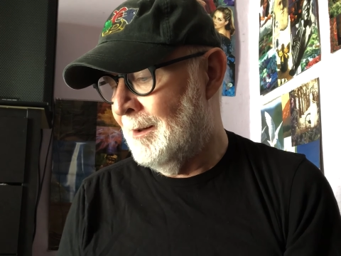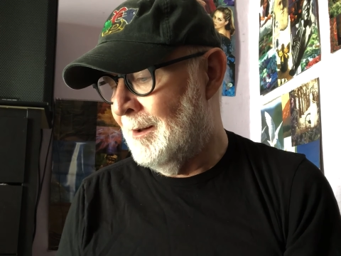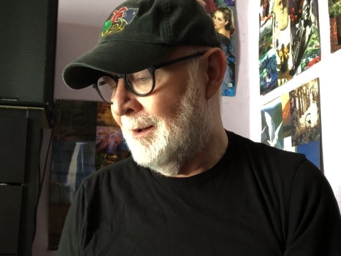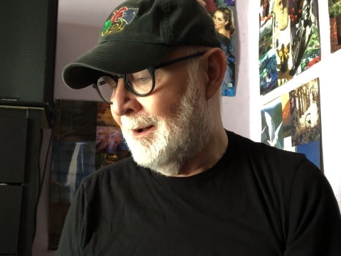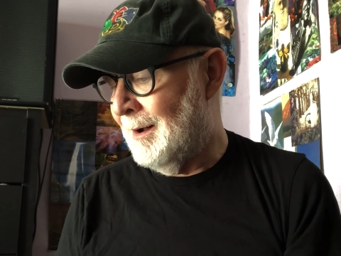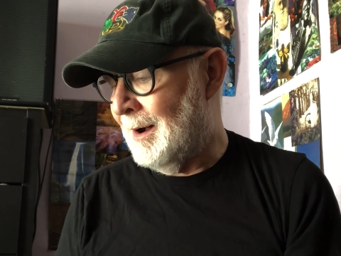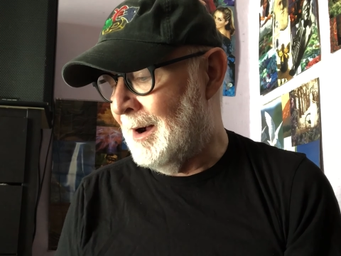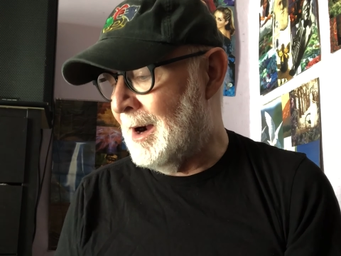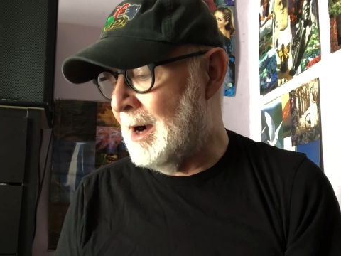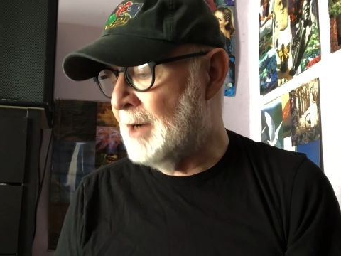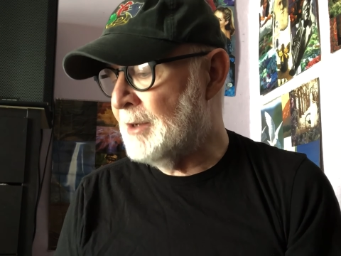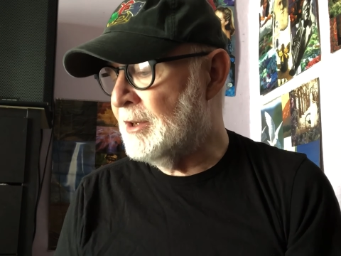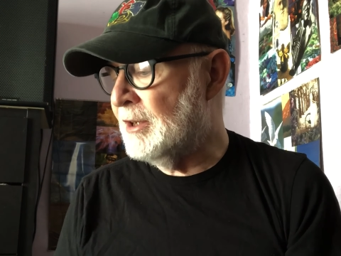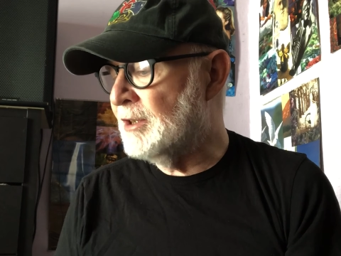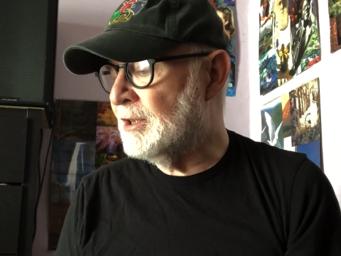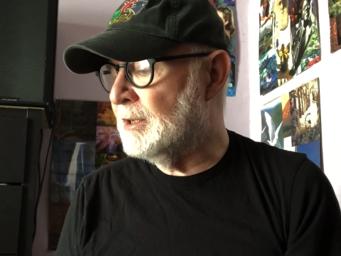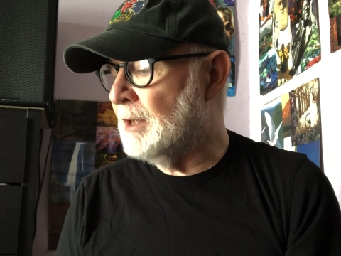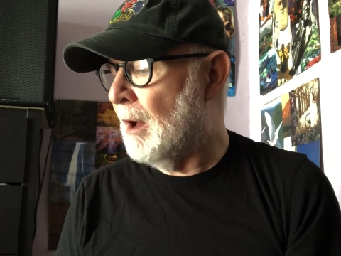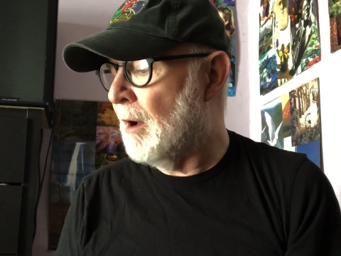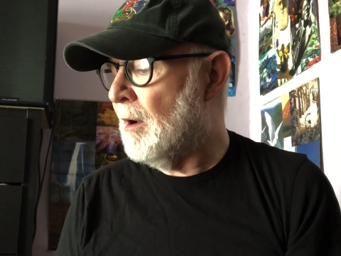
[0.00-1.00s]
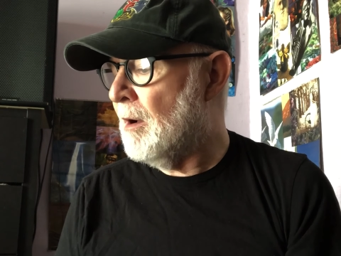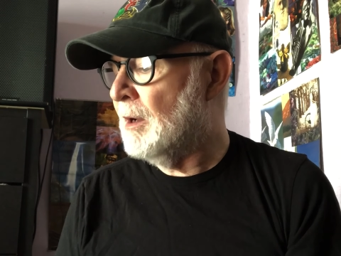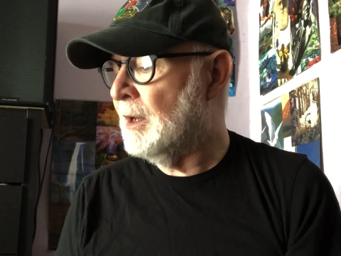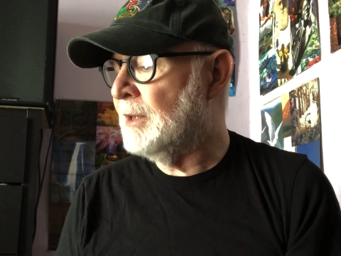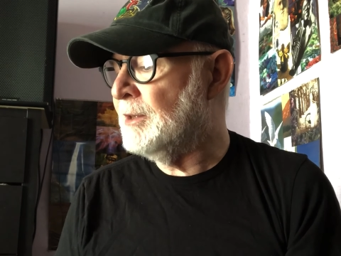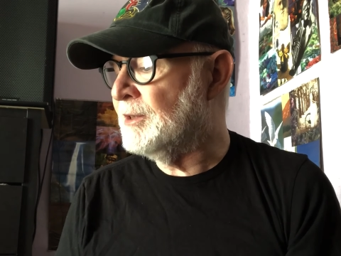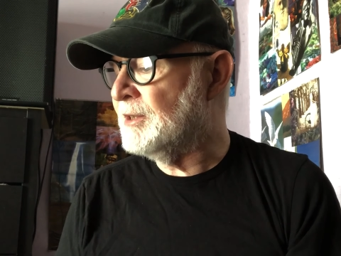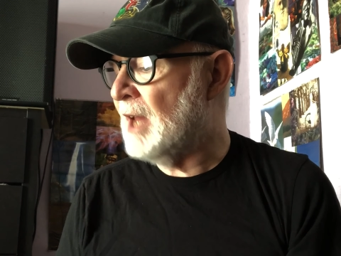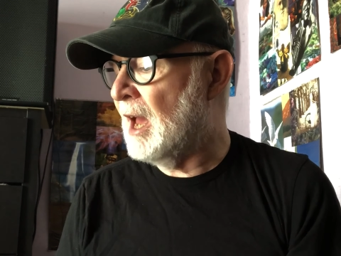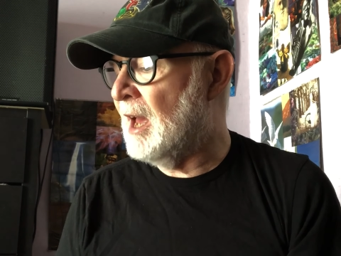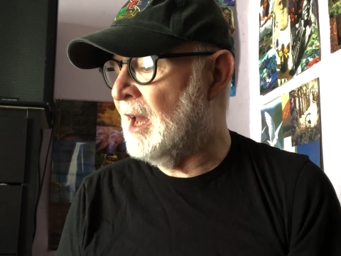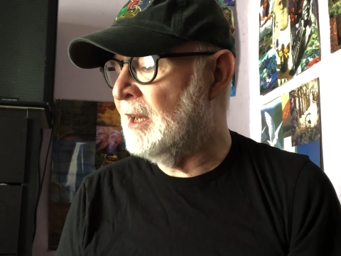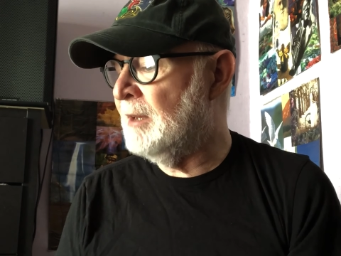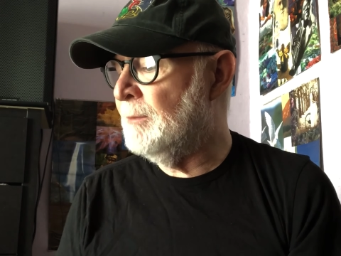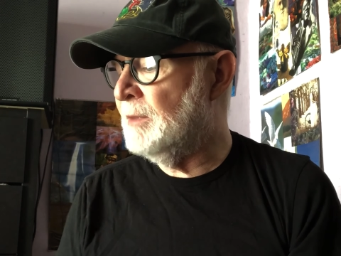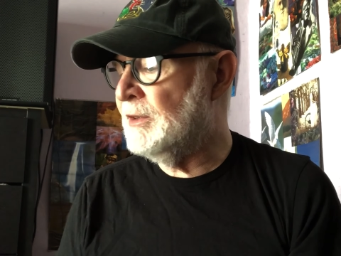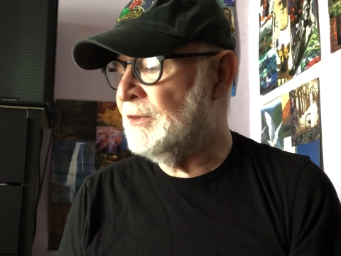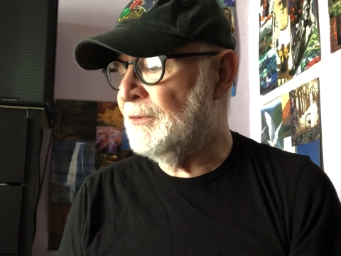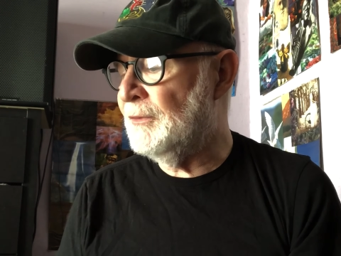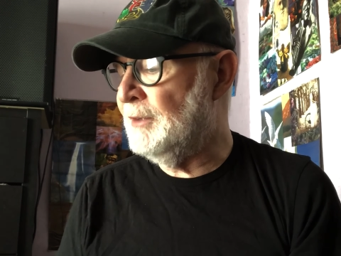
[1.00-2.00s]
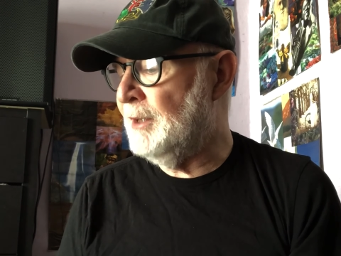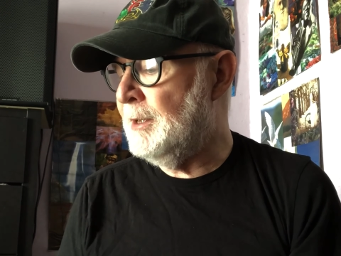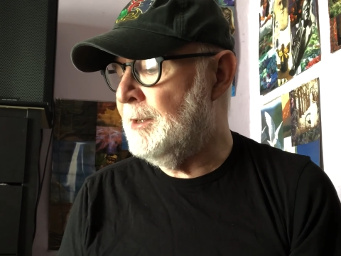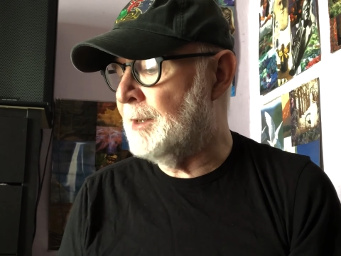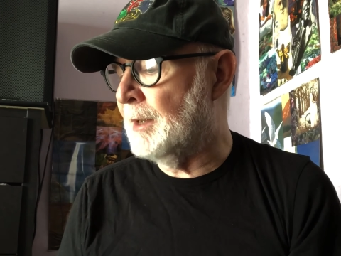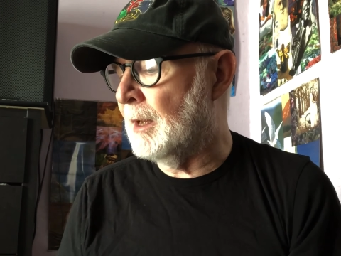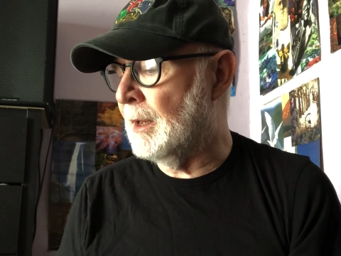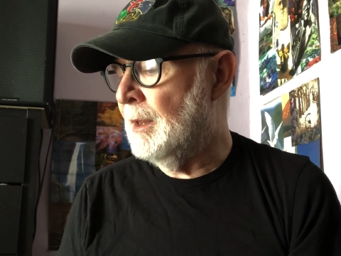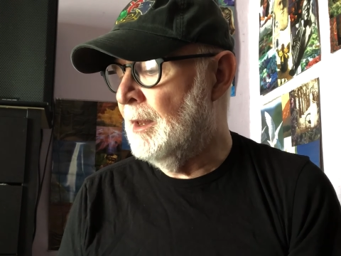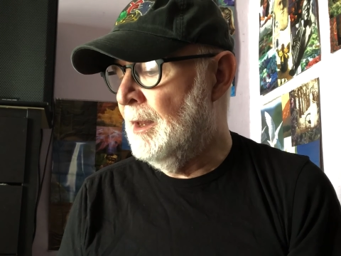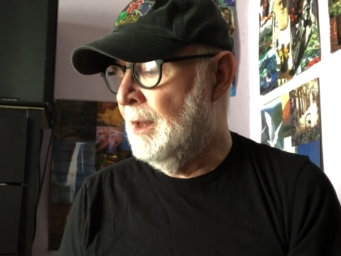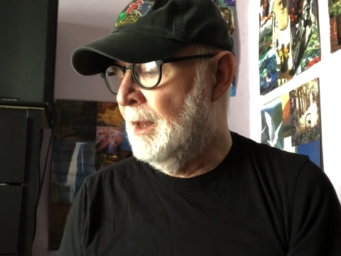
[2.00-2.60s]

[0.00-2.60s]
Art is long and time is fleeting,